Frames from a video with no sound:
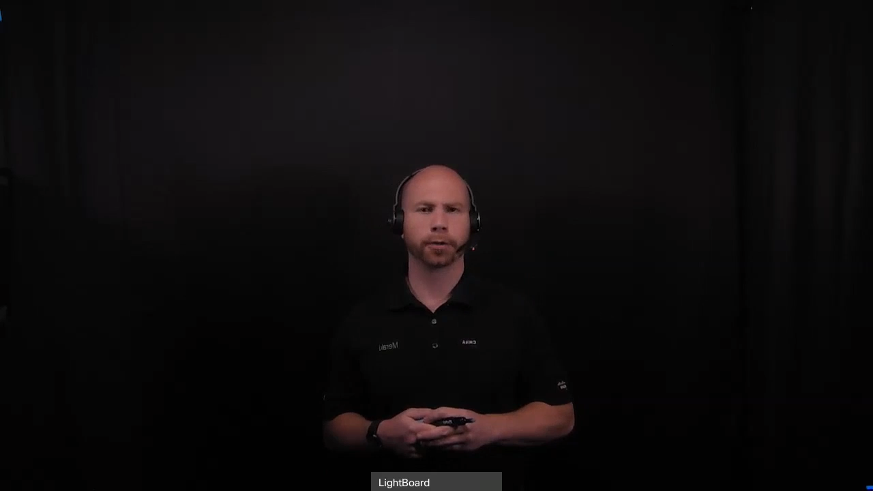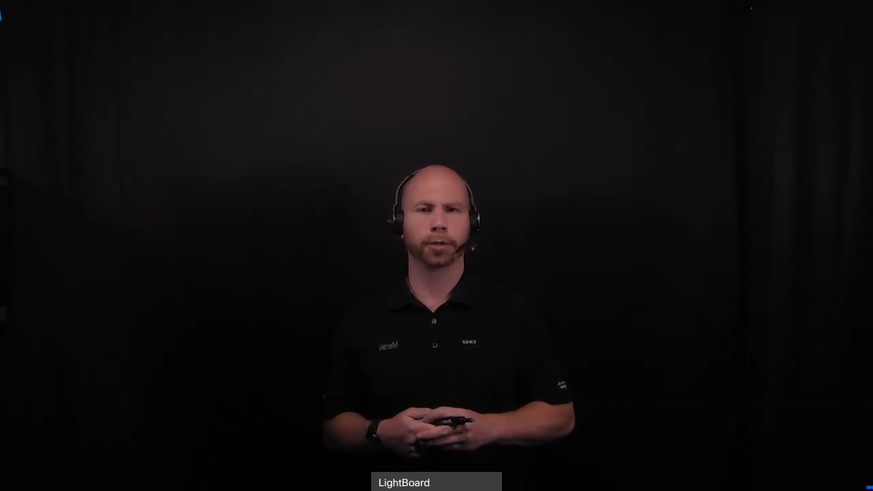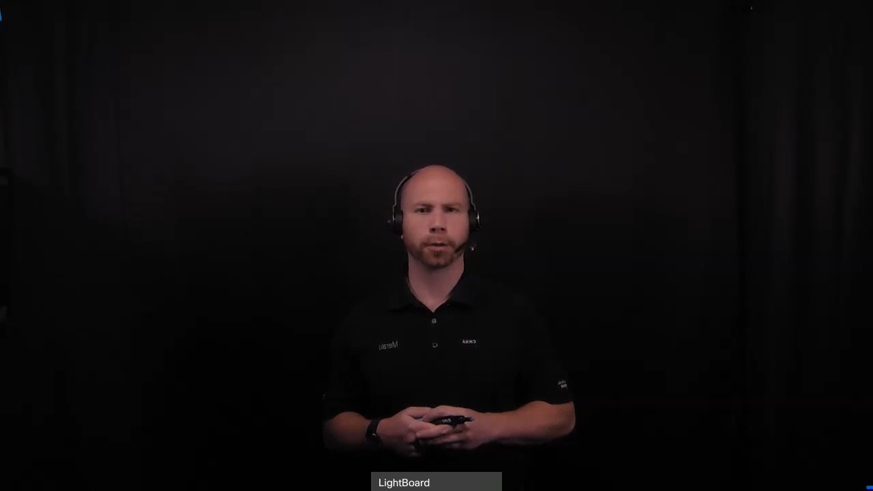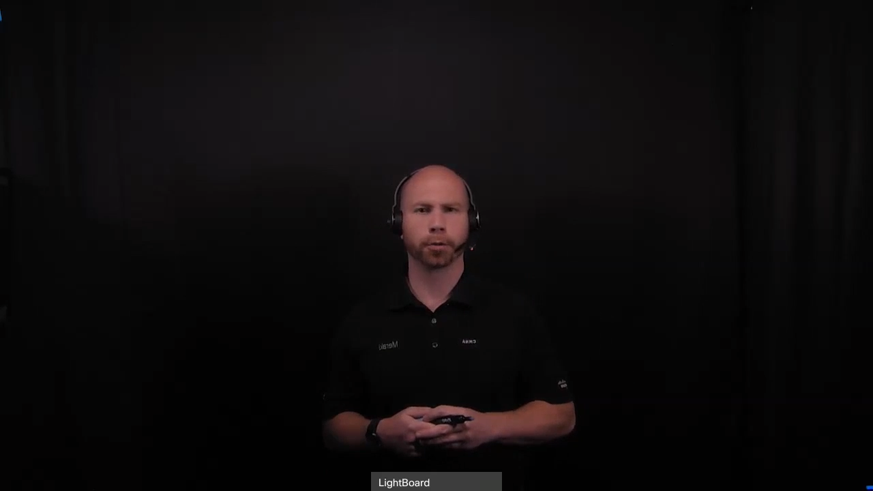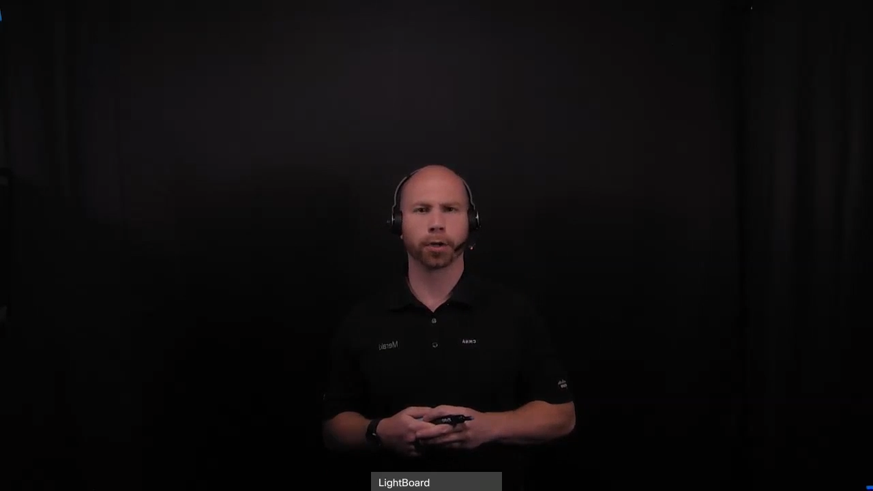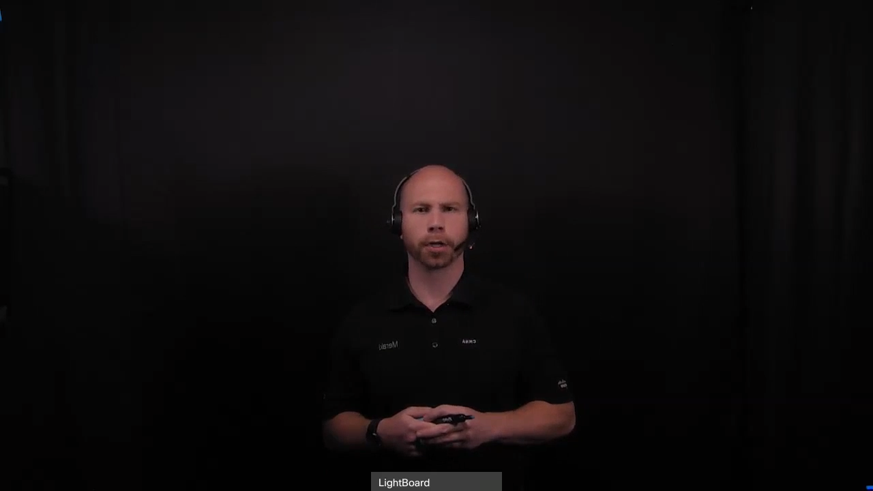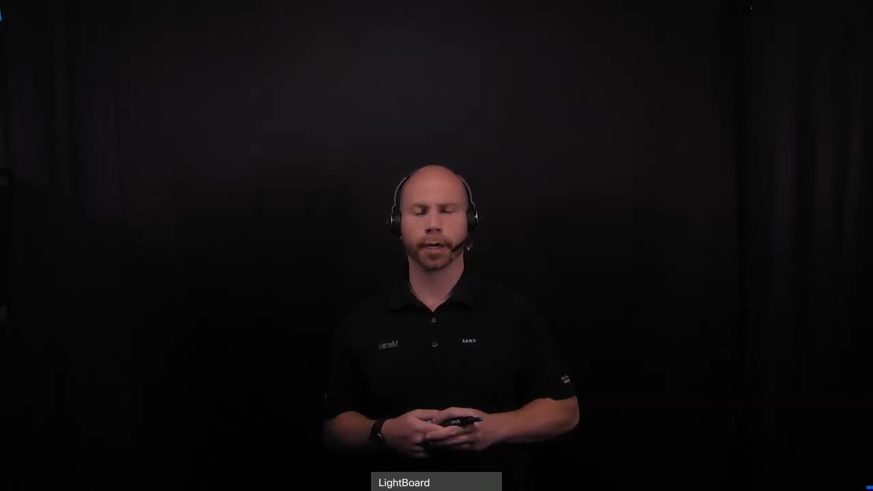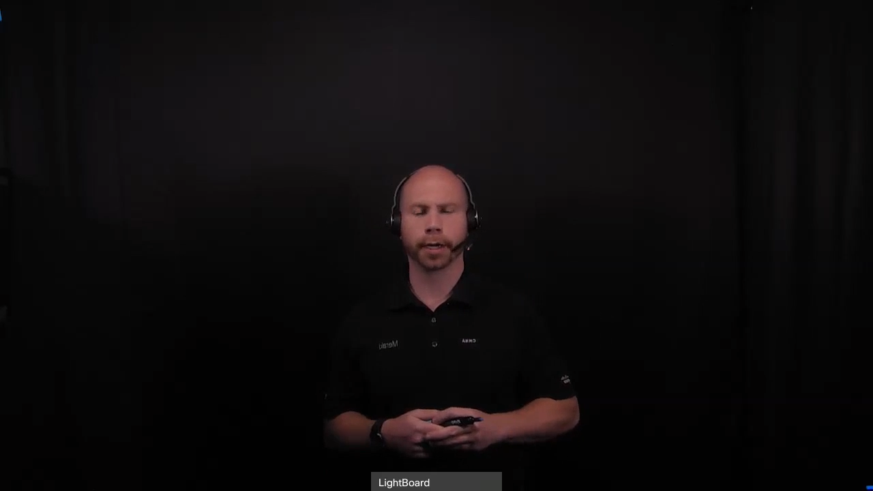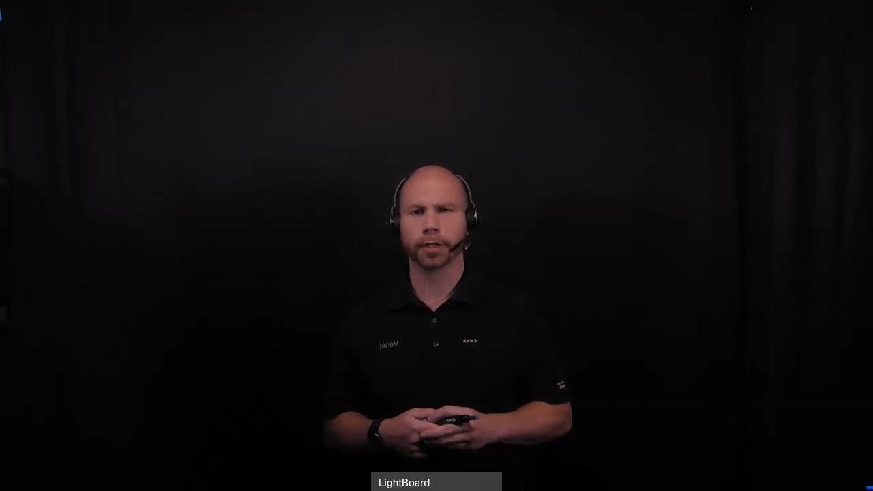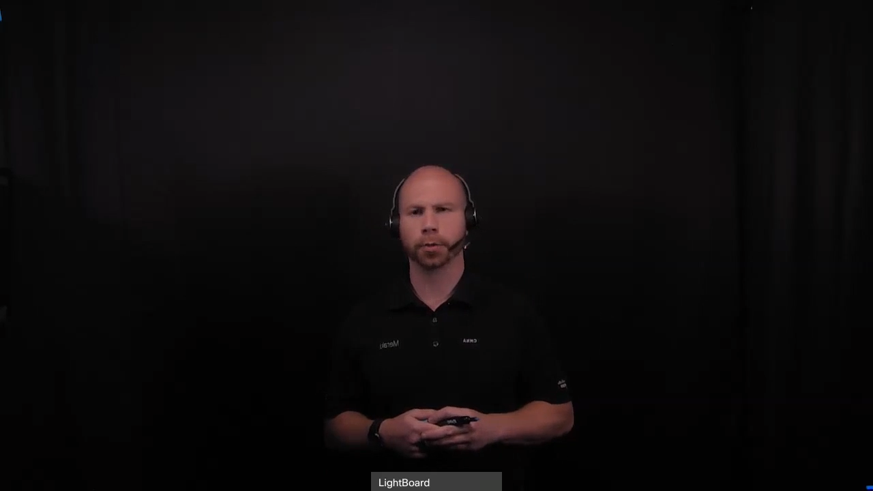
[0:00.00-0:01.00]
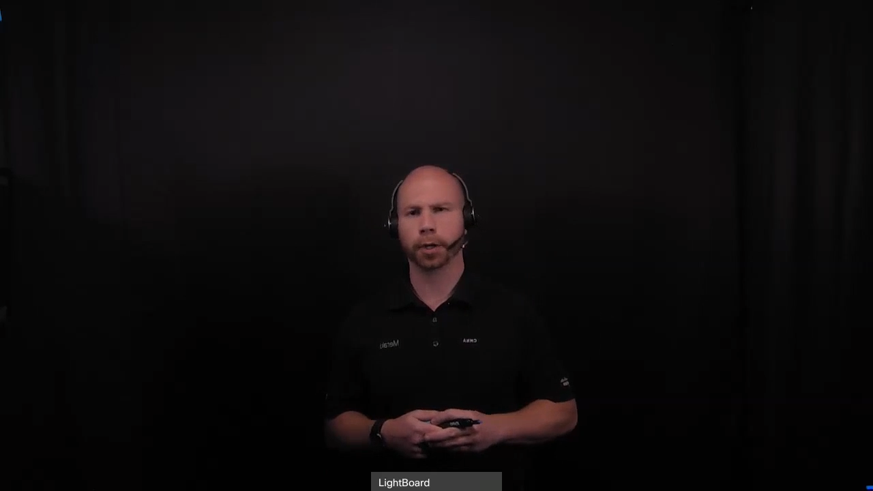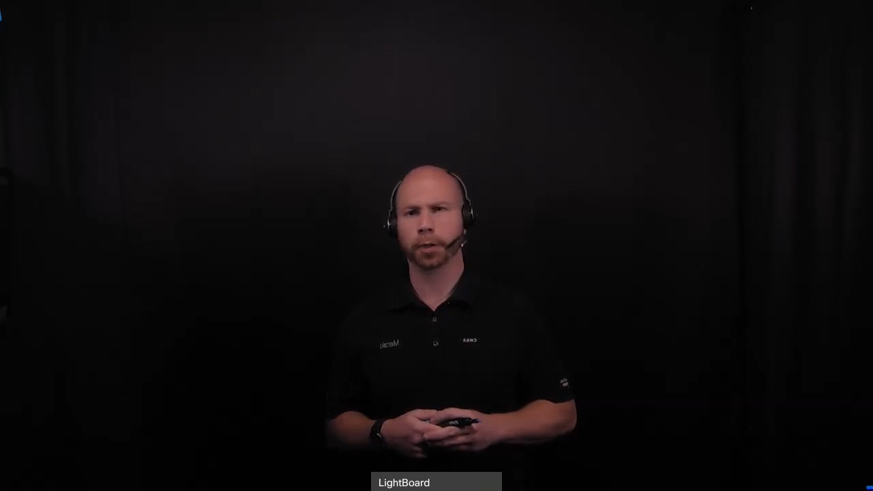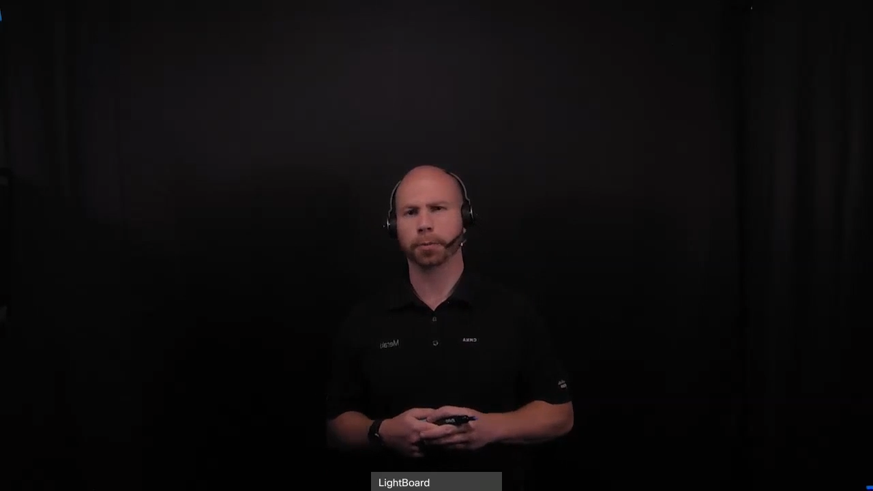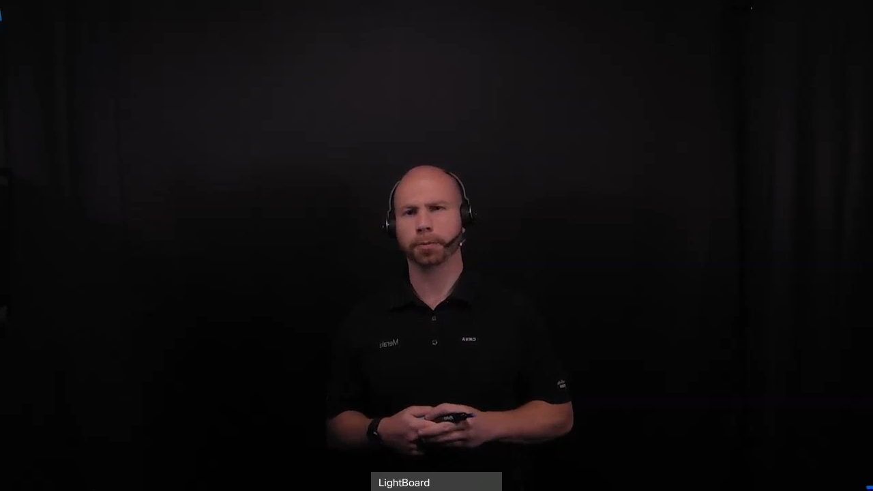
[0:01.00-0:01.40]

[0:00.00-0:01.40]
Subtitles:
Umbrella and SD-WAN